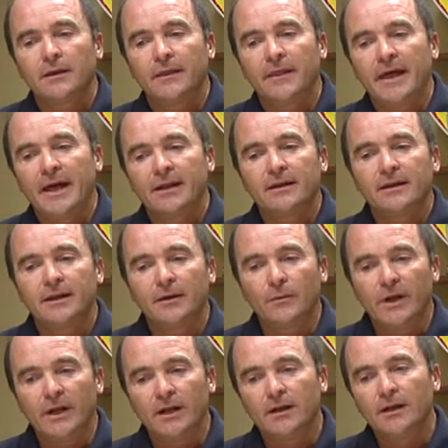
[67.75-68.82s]
that it
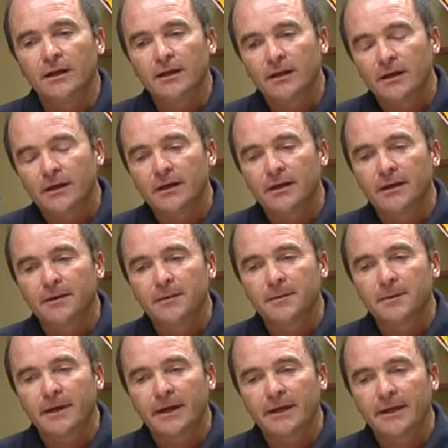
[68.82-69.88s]
will
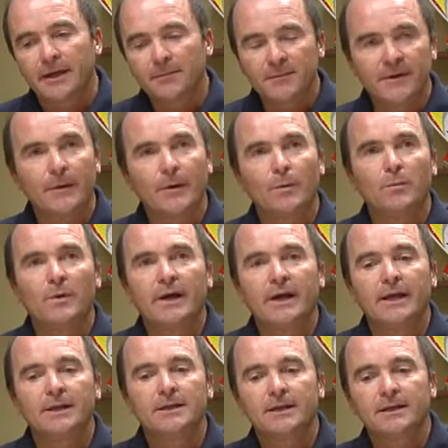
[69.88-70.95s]
keep the
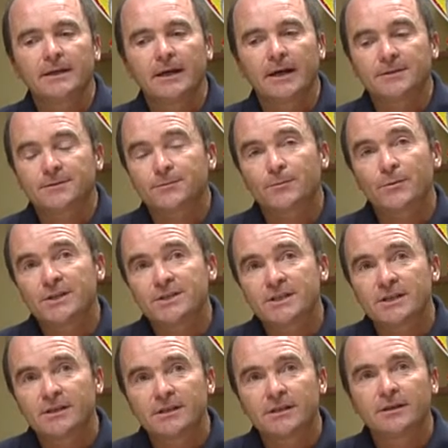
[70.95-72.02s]
airplane as
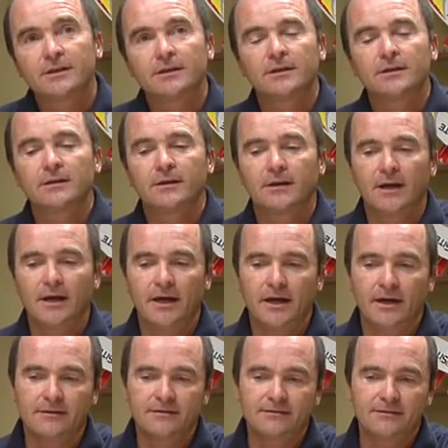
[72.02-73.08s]
rigid,
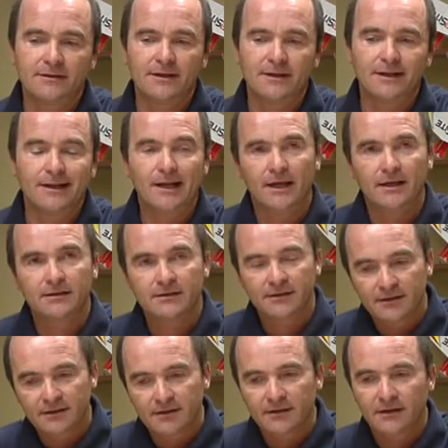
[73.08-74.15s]
as light,
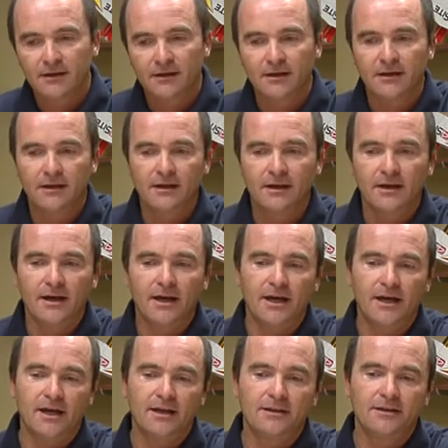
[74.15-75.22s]

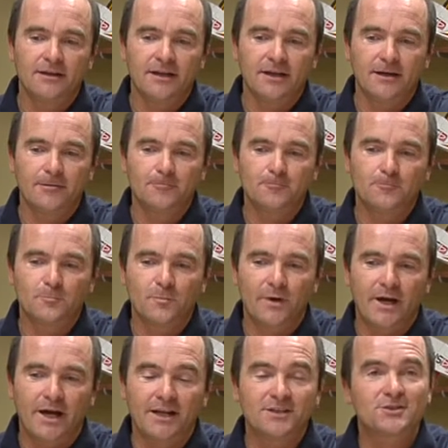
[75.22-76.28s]
and
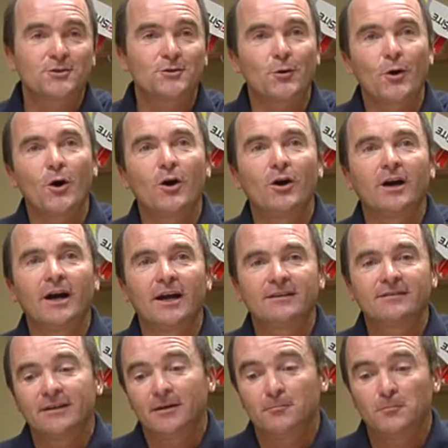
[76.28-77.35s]
as strong
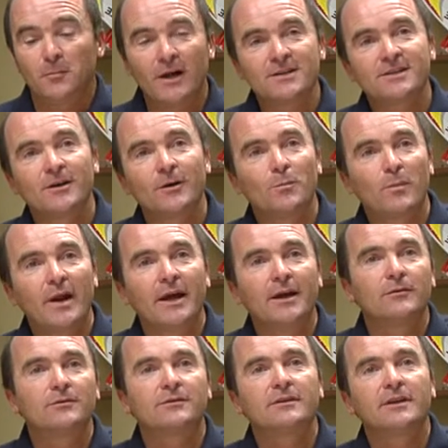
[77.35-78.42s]
as a balsa or
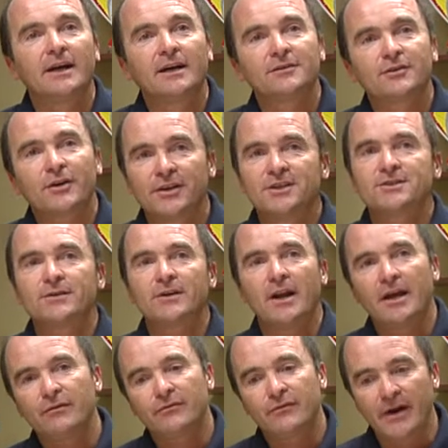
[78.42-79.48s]
plywood traditional
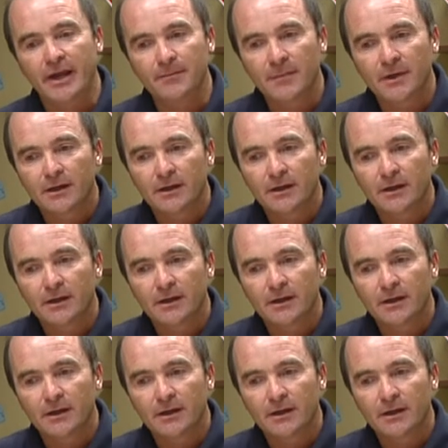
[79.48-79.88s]
airframe.